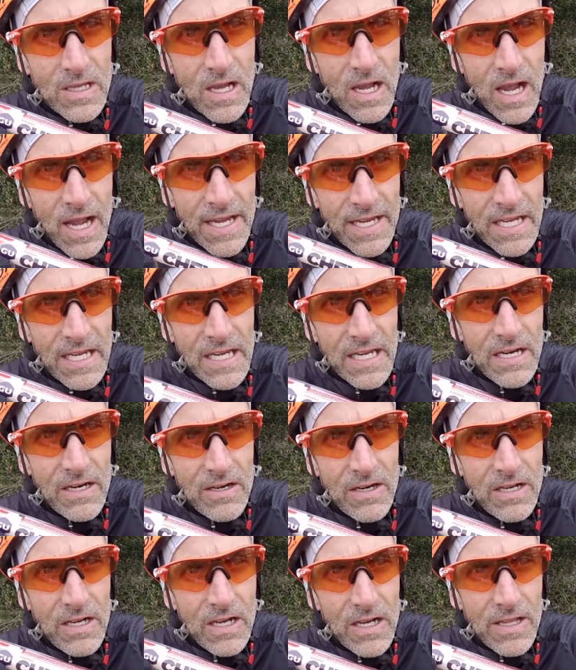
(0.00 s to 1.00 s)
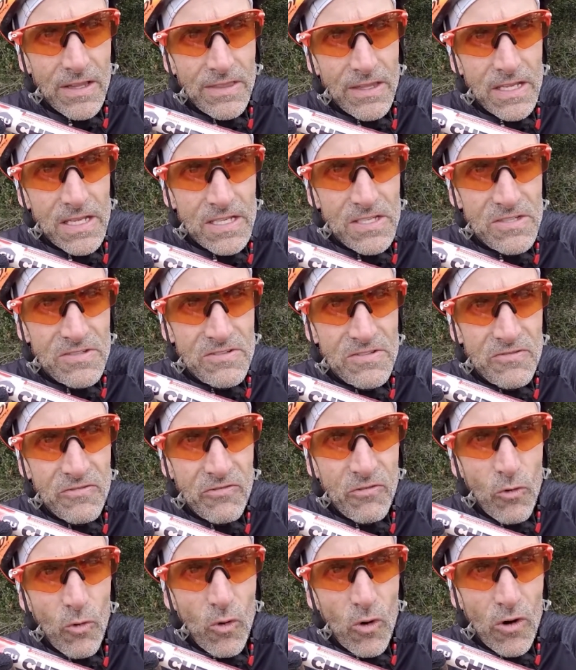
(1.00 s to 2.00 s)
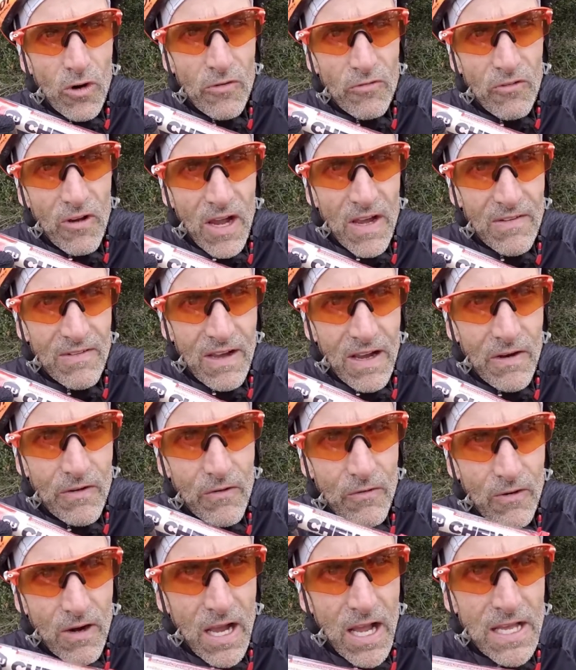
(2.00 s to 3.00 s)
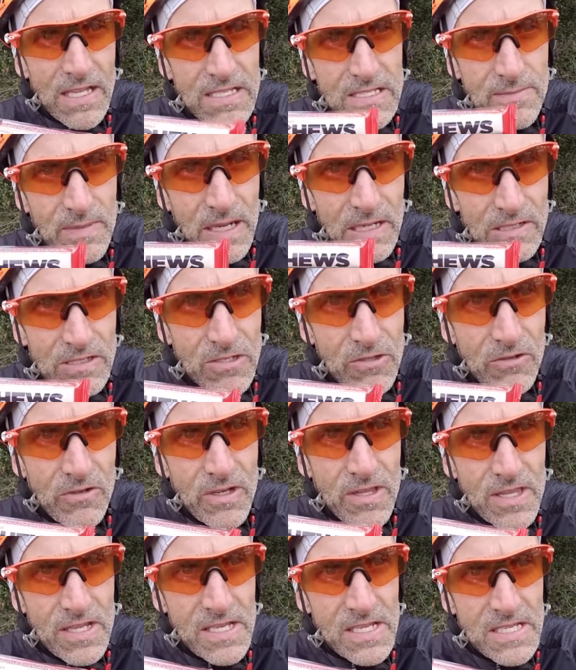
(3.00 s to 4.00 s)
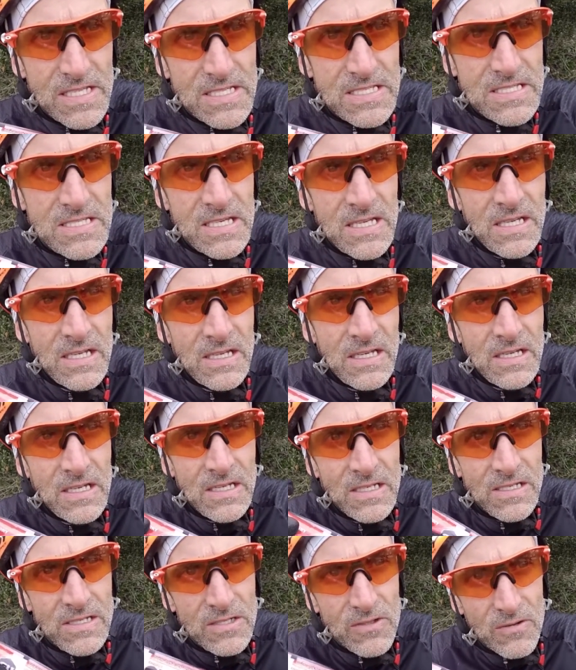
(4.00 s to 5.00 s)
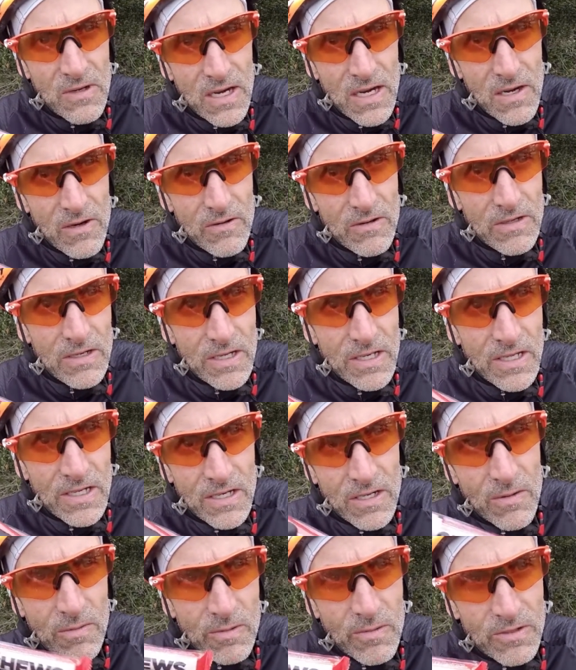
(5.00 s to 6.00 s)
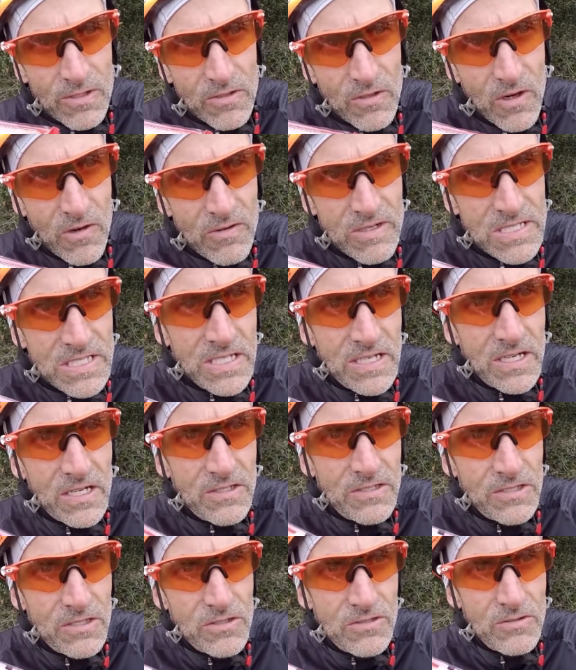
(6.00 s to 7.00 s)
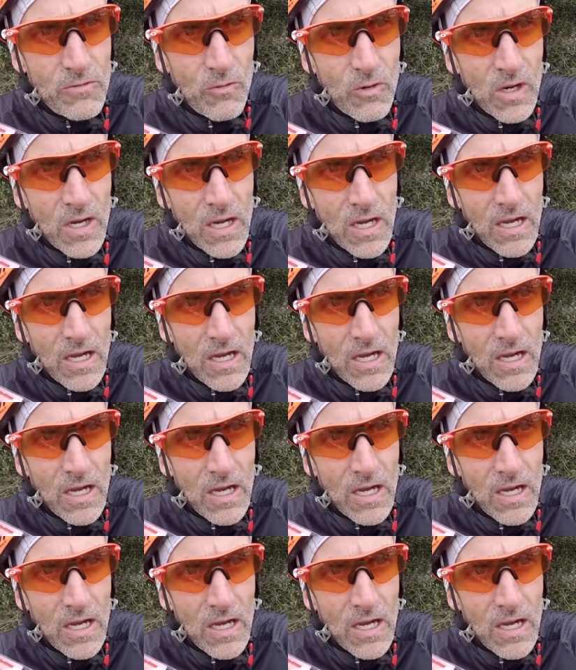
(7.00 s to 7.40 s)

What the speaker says: I carry on these 4 or 5 hour rides about two of these, 2 hour, 2 hours in I'll do